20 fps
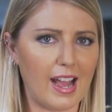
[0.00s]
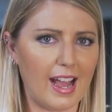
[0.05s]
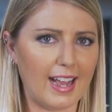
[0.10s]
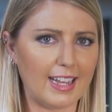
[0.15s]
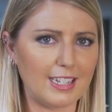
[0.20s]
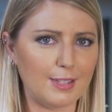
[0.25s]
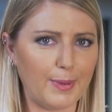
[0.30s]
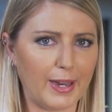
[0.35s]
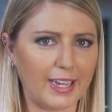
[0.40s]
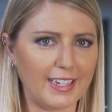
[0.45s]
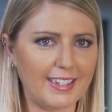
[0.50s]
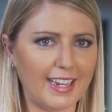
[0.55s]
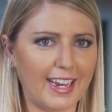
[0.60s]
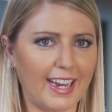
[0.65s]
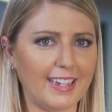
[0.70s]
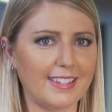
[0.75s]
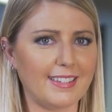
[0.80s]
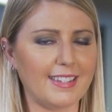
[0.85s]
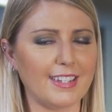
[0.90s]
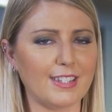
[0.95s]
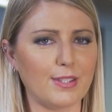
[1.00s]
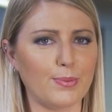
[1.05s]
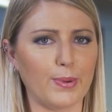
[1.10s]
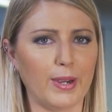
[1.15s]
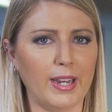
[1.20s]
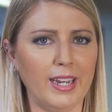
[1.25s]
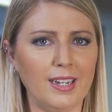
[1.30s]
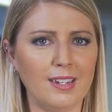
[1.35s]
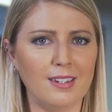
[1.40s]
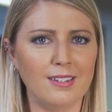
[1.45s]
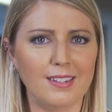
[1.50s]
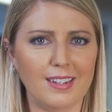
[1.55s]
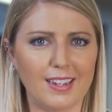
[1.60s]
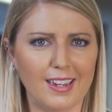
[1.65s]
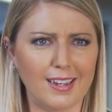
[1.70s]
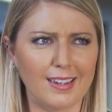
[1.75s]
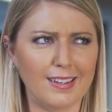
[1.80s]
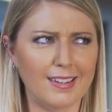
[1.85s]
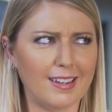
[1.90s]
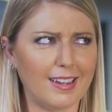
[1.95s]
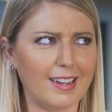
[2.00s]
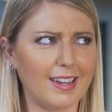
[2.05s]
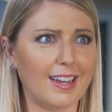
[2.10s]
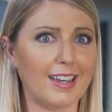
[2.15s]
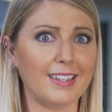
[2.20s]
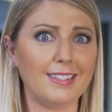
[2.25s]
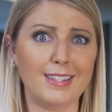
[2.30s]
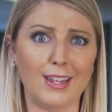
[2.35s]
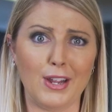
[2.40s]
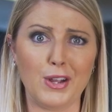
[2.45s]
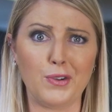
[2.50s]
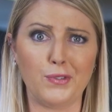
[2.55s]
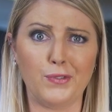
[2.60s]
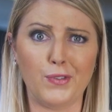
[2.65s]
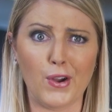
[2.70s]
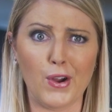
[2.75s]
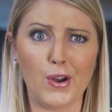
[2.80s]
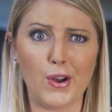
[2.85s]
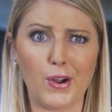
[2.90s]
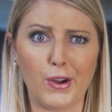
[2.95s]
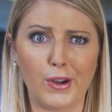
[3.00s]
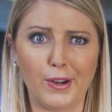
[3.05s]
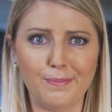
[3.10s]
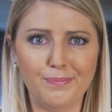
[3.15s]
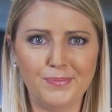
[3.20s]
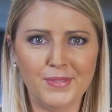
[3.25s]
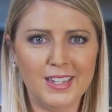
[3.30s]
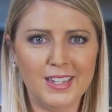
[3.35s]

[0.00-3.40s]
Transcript: has been teased this week in a single photo.